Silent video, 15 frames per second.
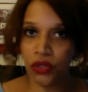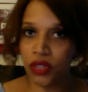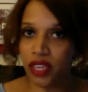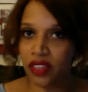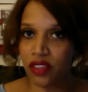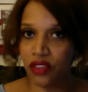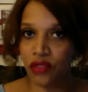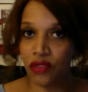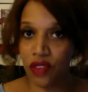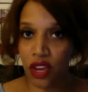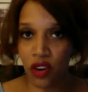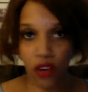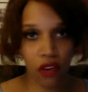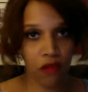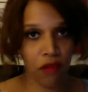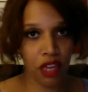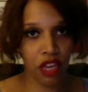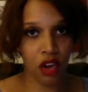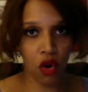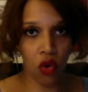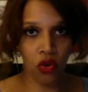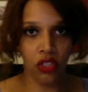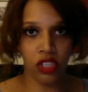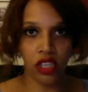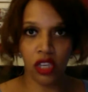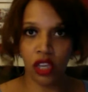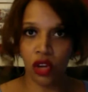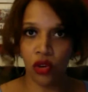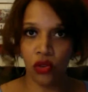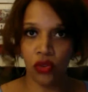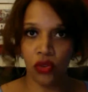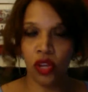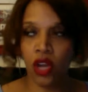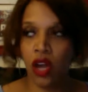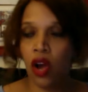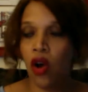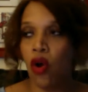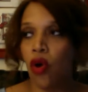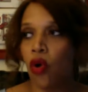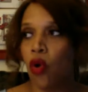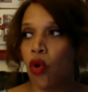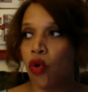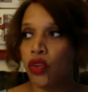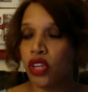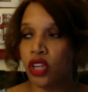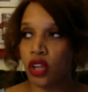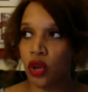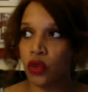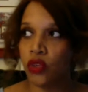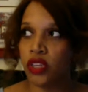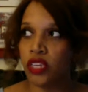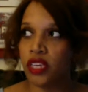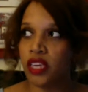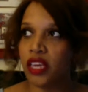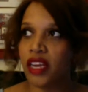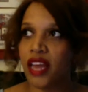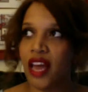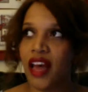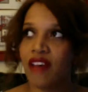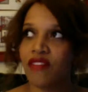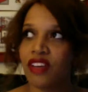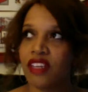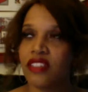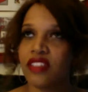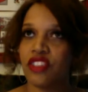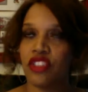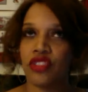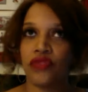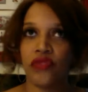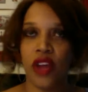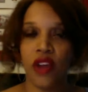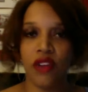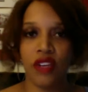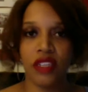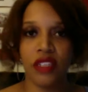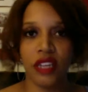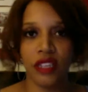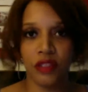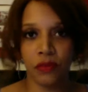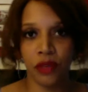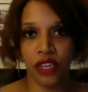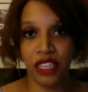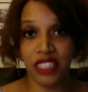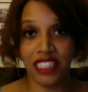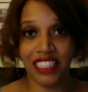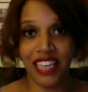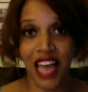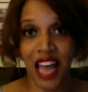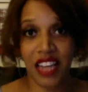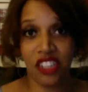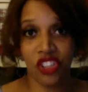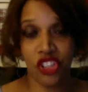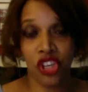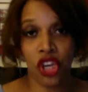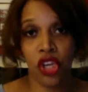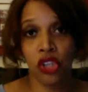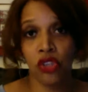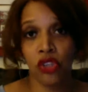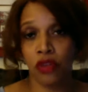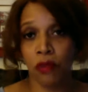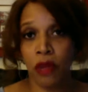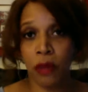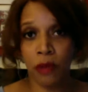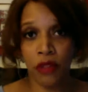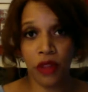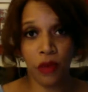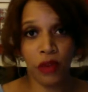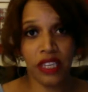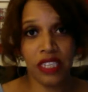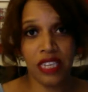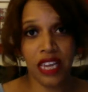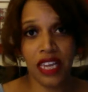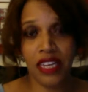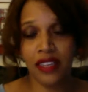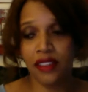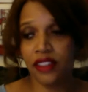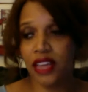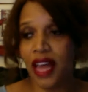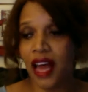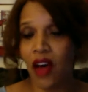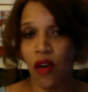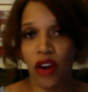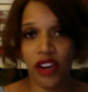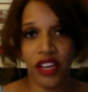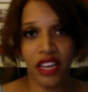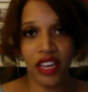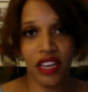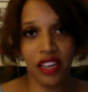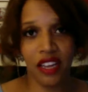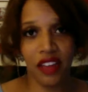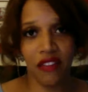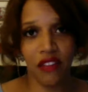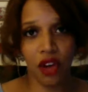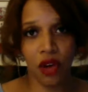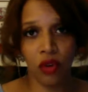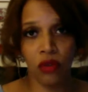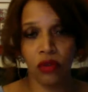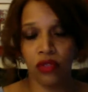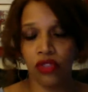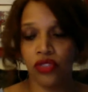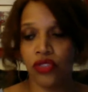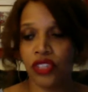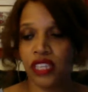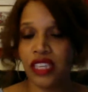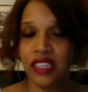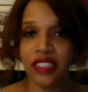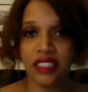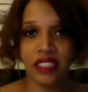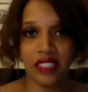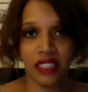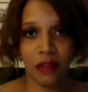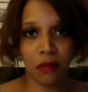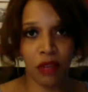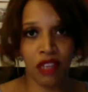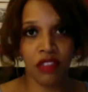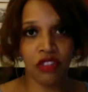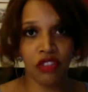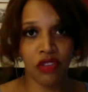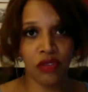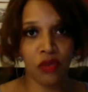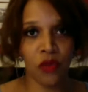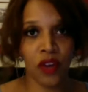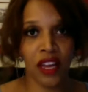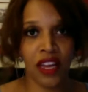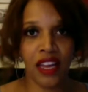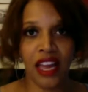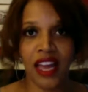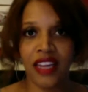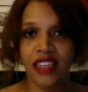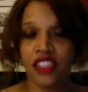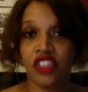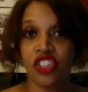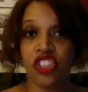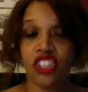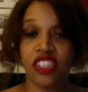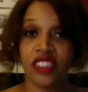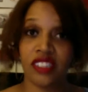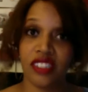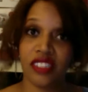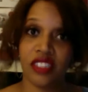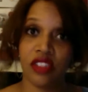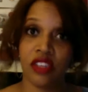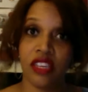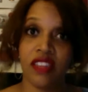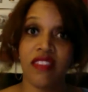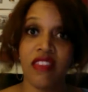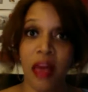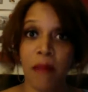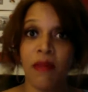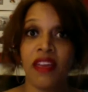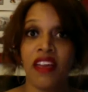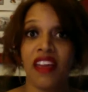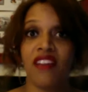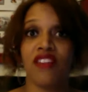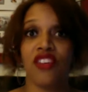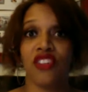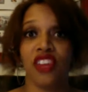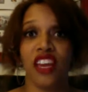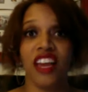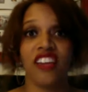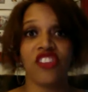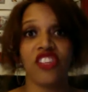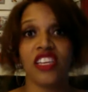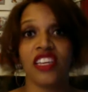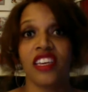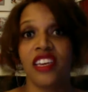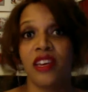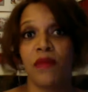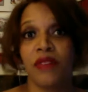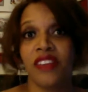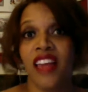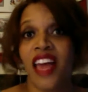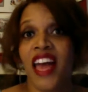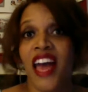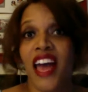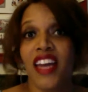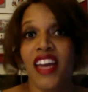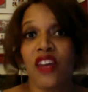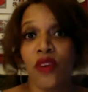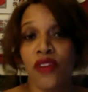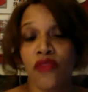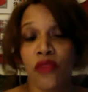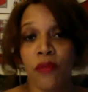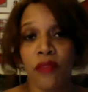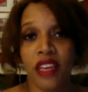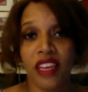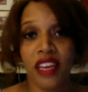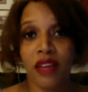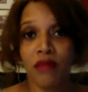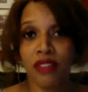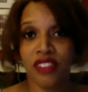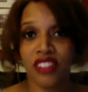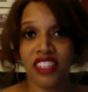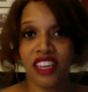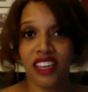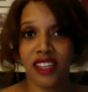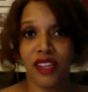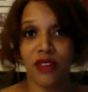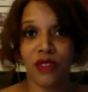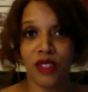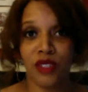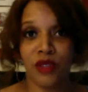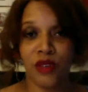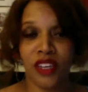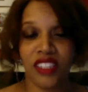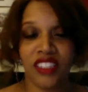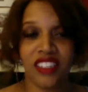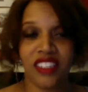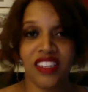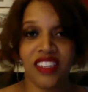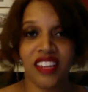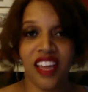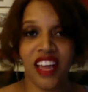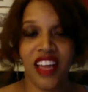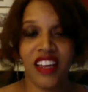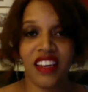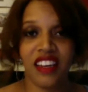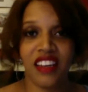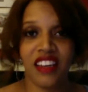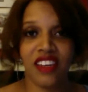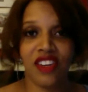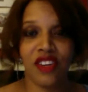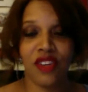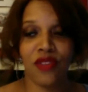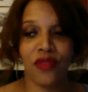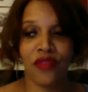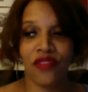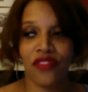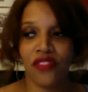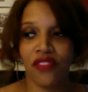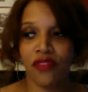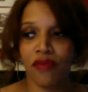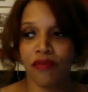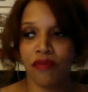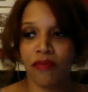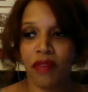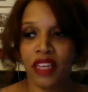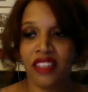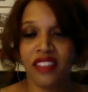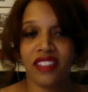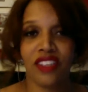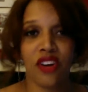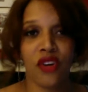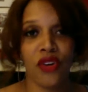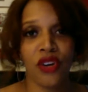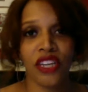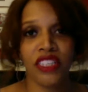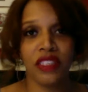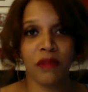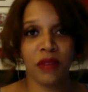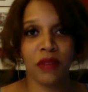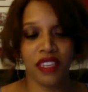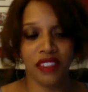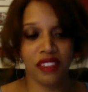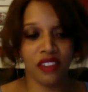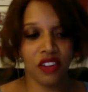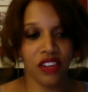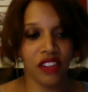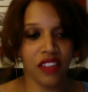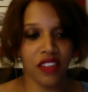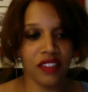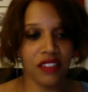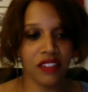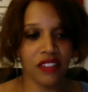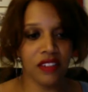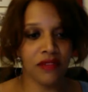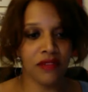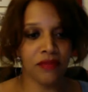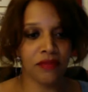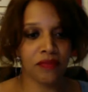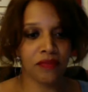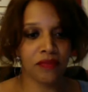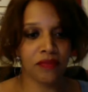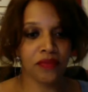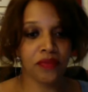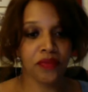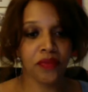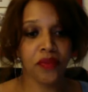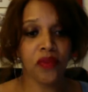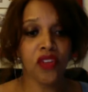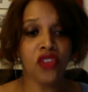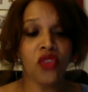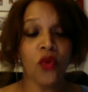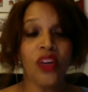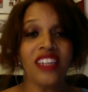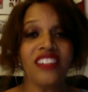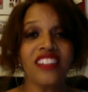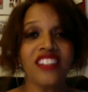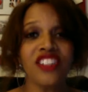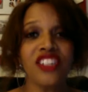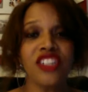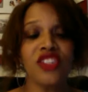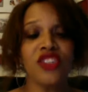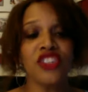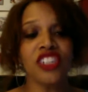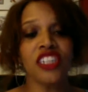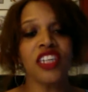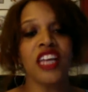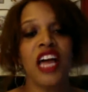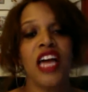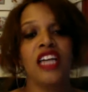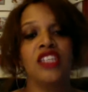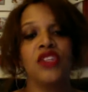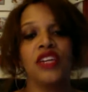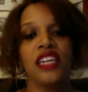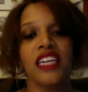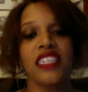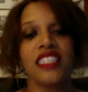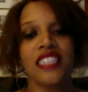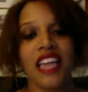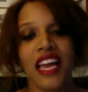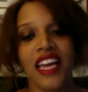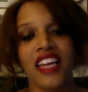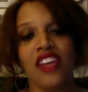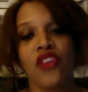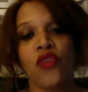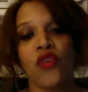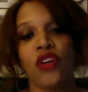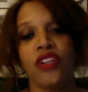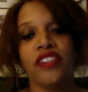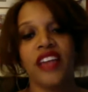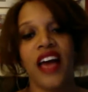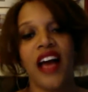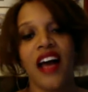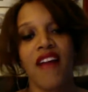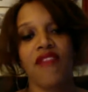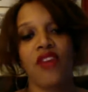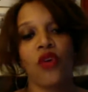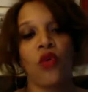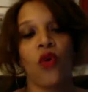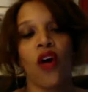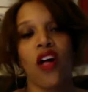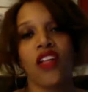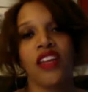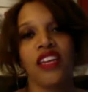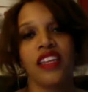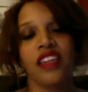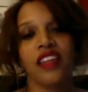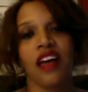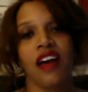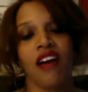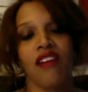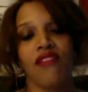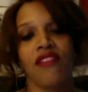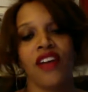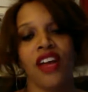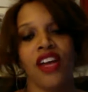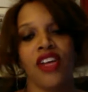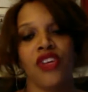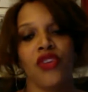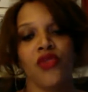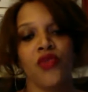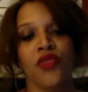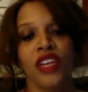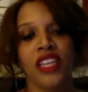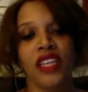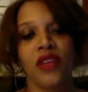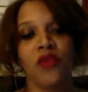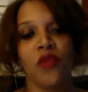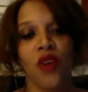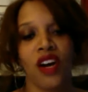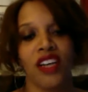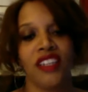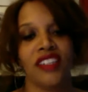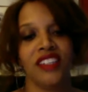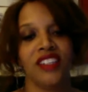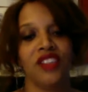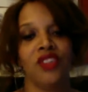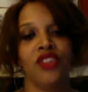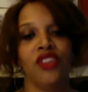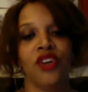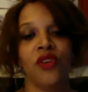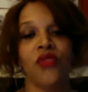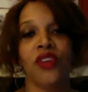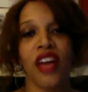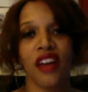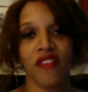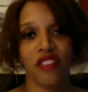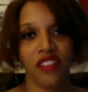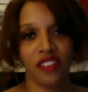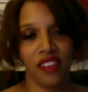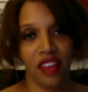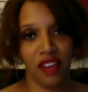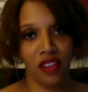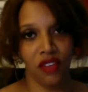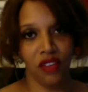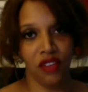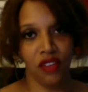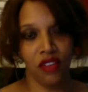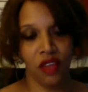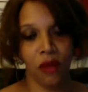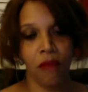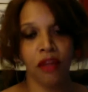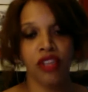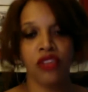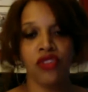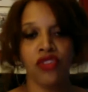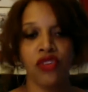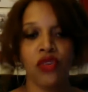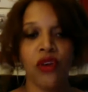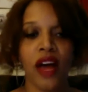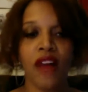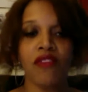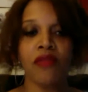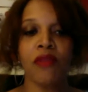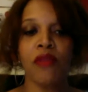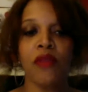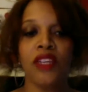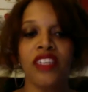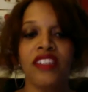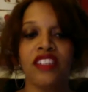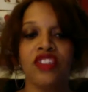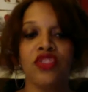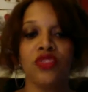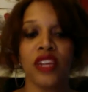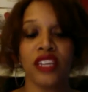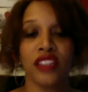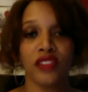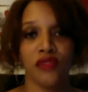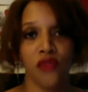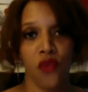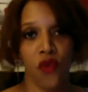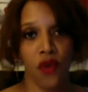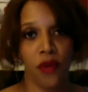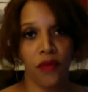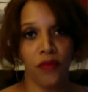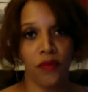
Like this fear of being old and alone or old and lonely can have us just very desperate and attached to the people that we date, to how our dating life goes, to needing to see it be a certain way. And it's that behavior that actually keeps anyone from being able to get close to us, and you know, makes us go crazy pants and all of that stuff. So what is the solution? Like I say, in order to have the quality love you really want, you don't have to settle, but you do have to be willing to transform.